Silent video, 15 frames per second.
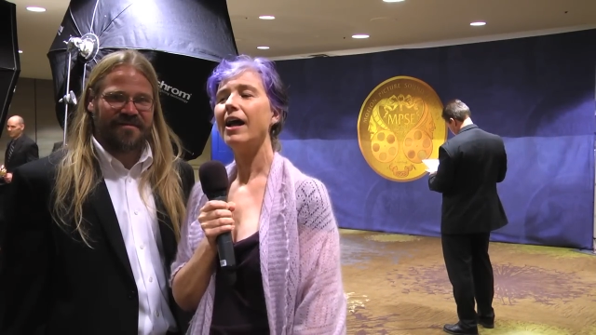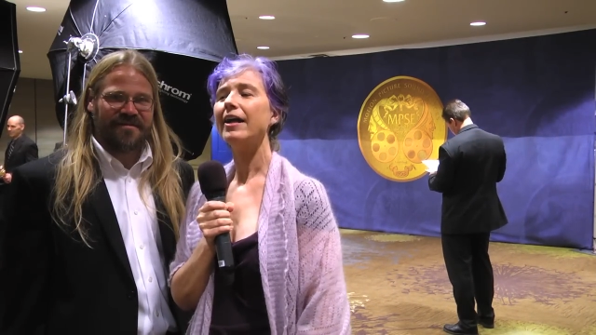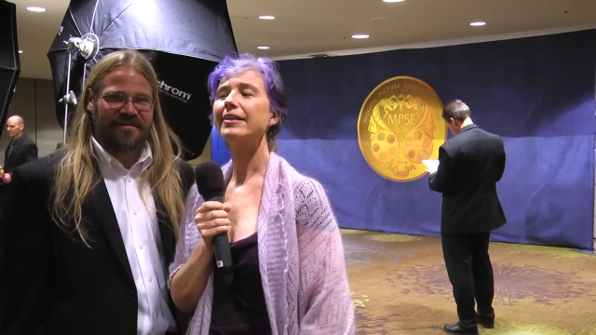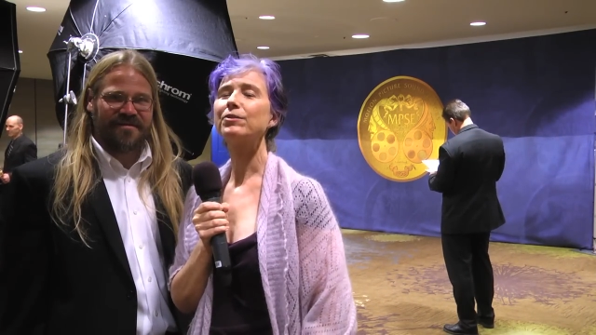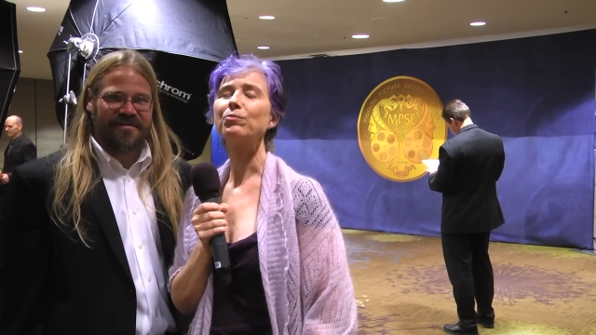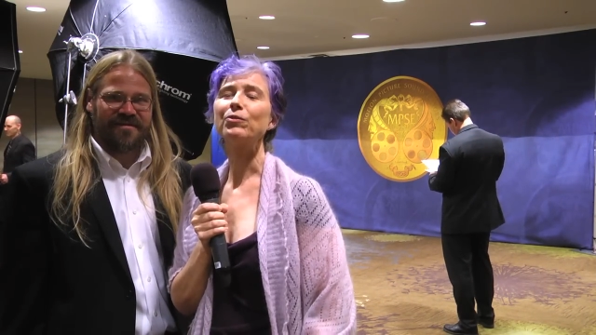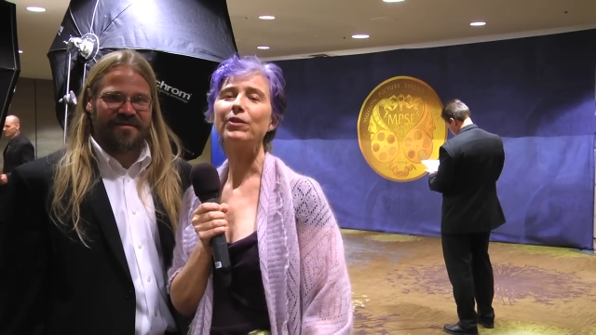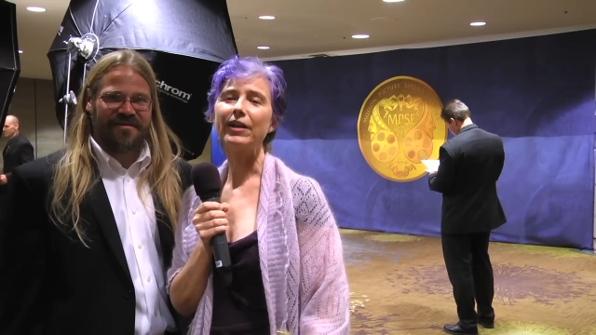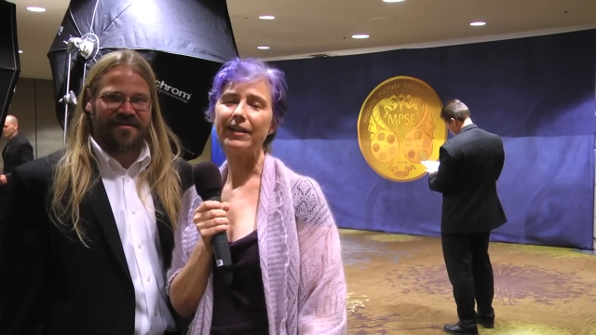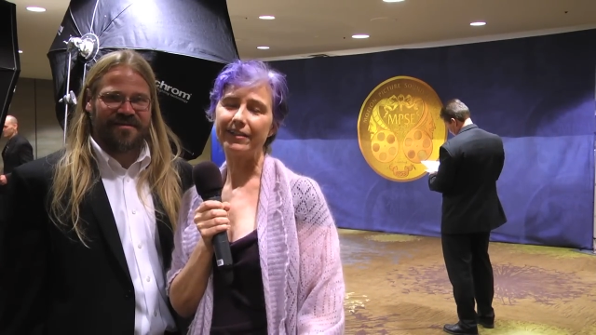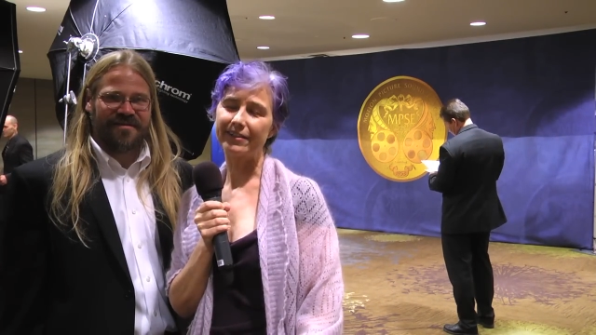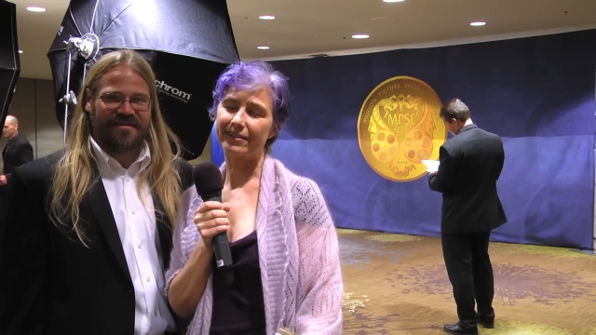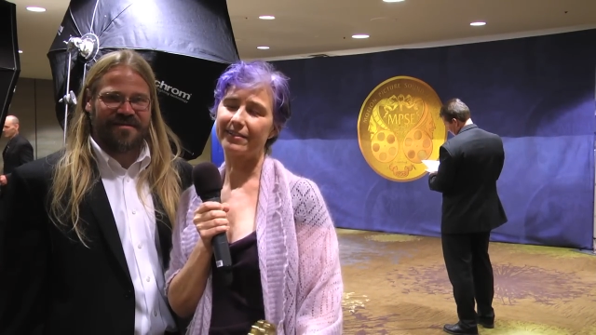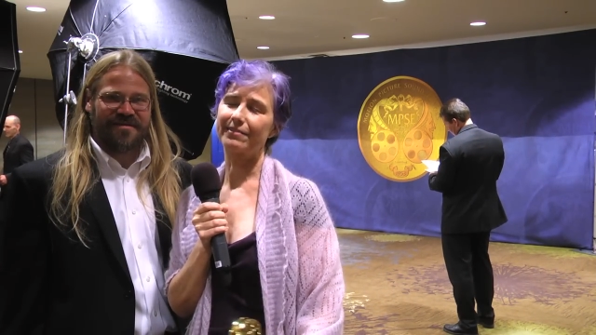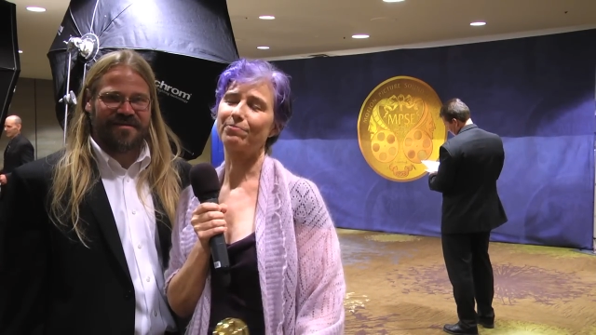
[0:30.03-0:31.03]
Speaker 1: It's
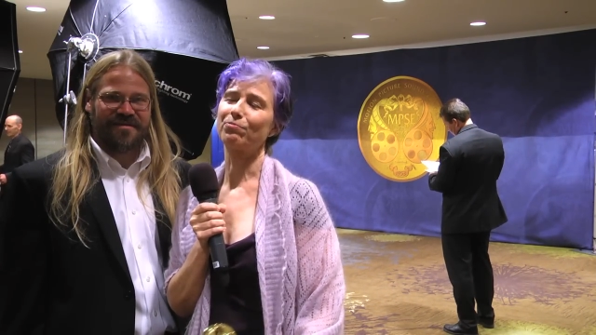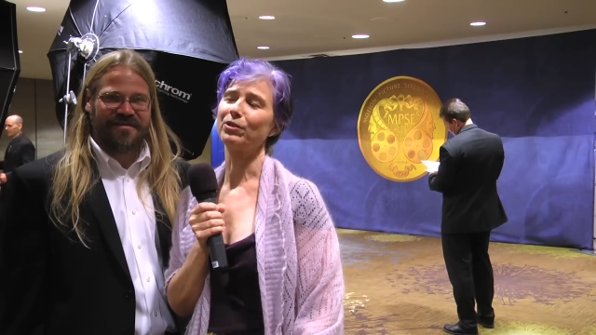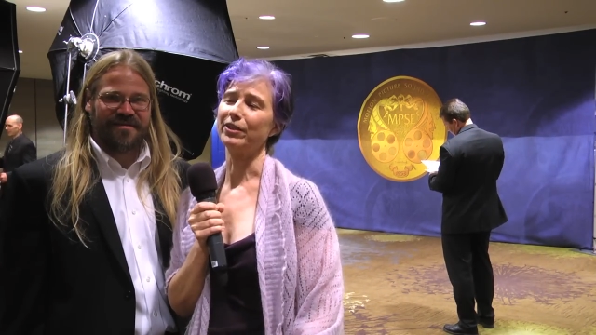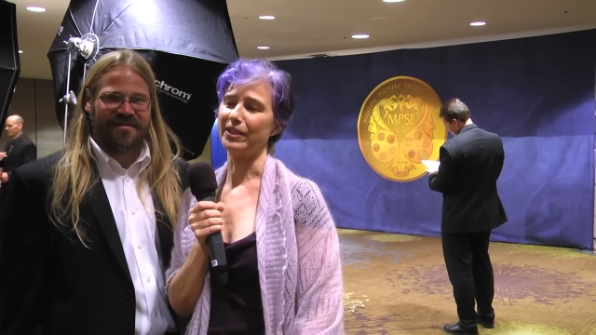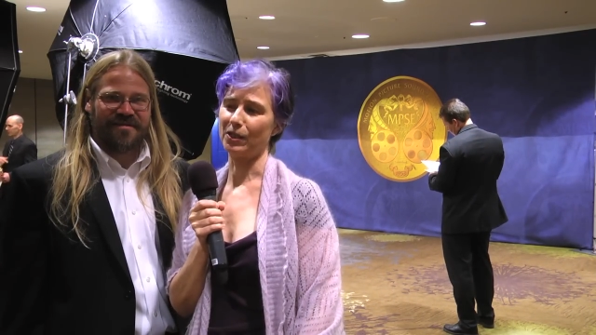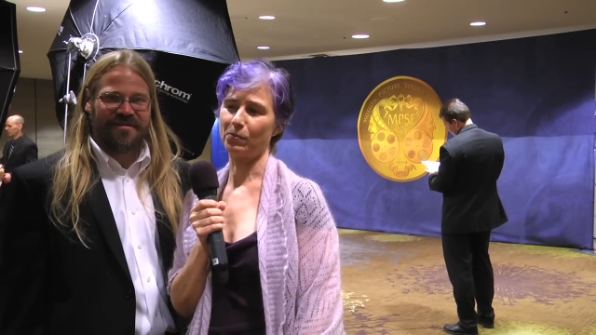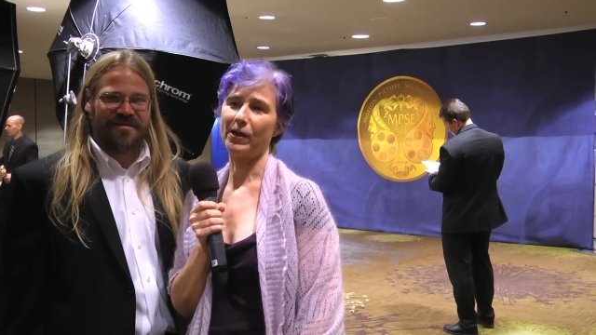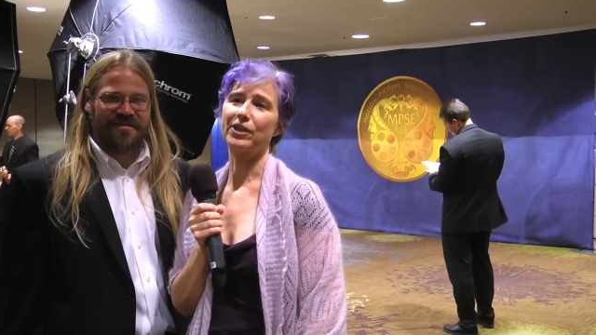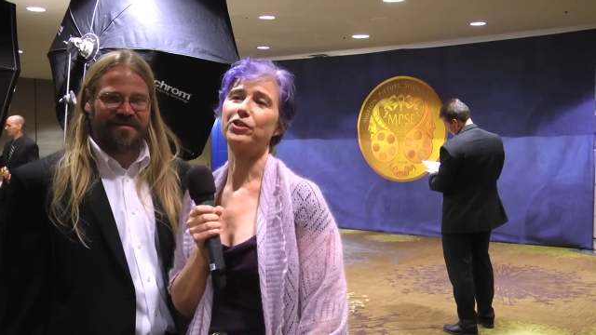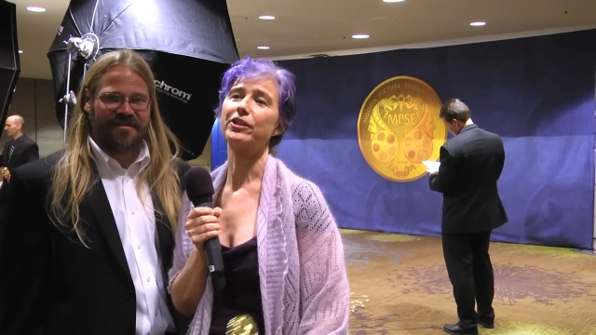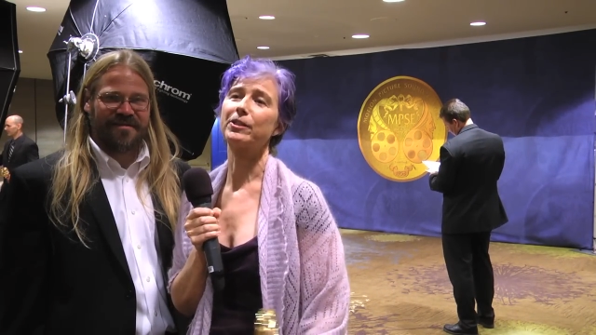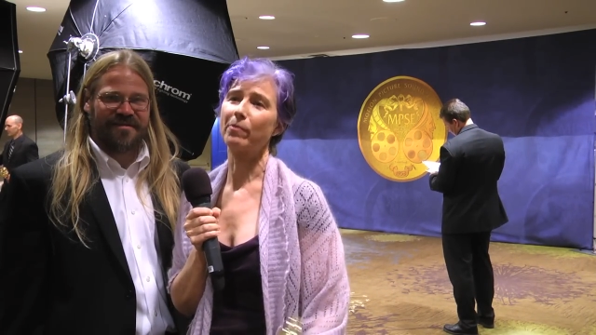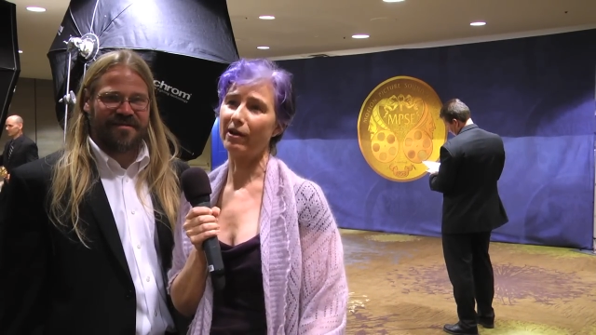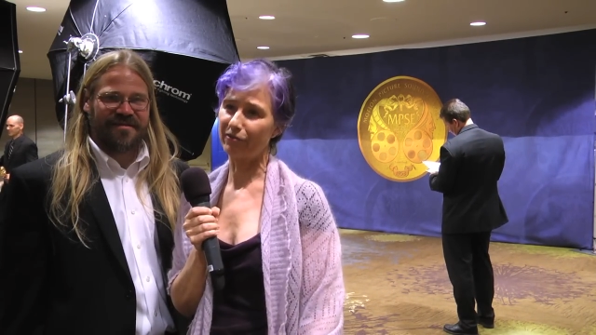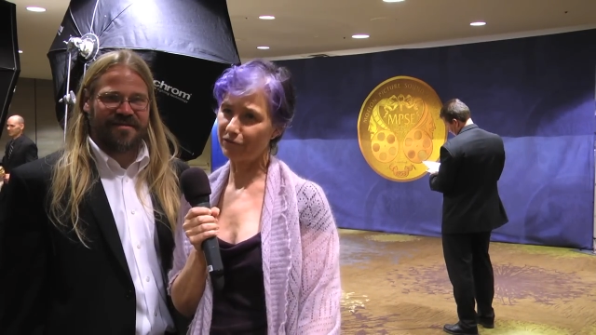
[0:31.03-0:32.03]
really special. It's
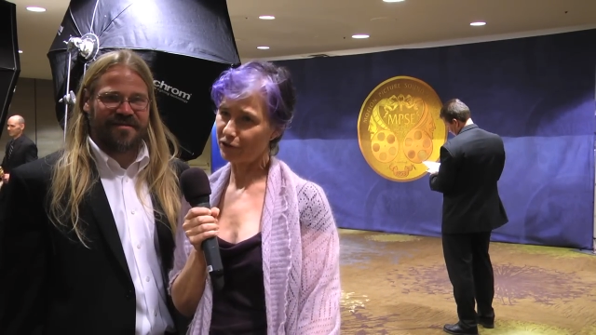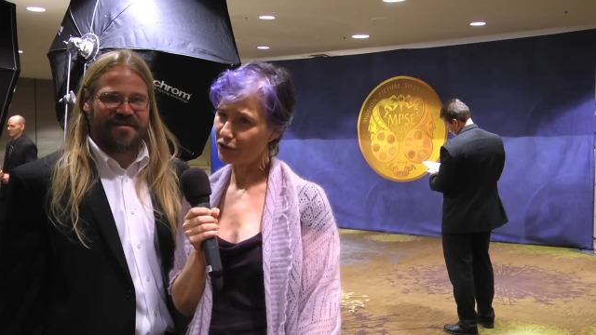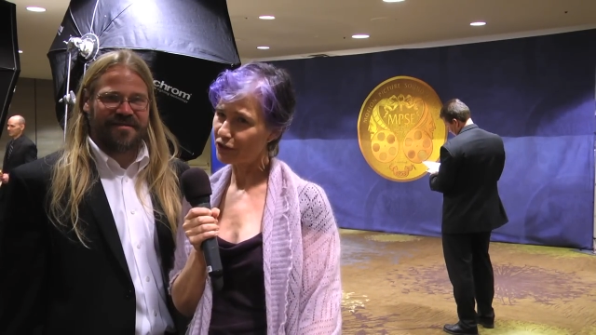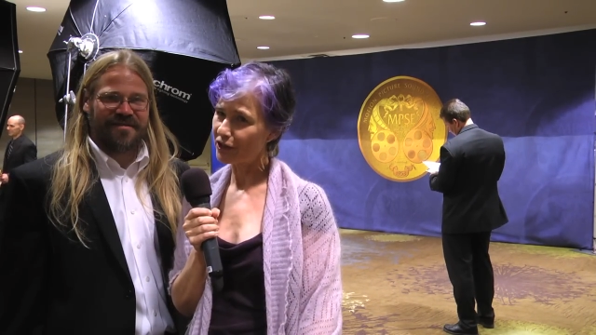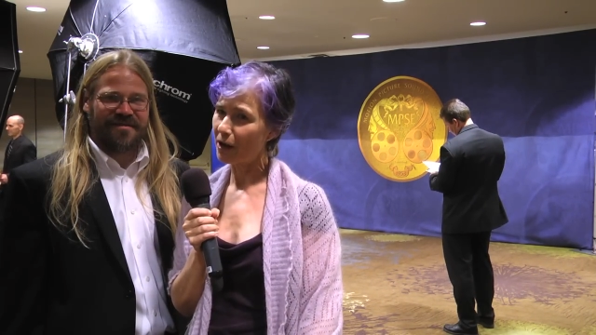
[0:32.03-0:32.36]
my first